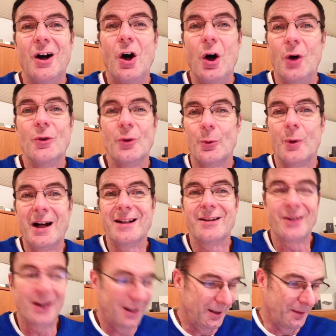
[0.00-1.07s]
on the right
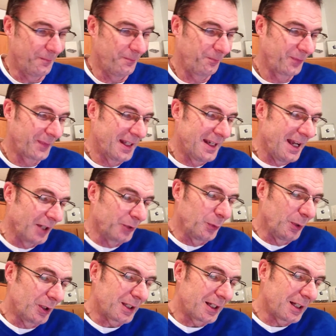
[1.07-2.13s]
time. As
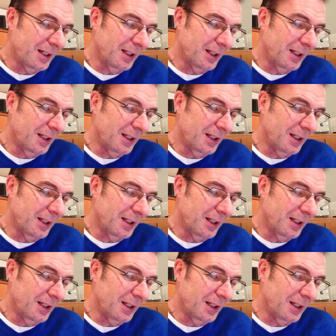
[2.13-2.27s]
we look in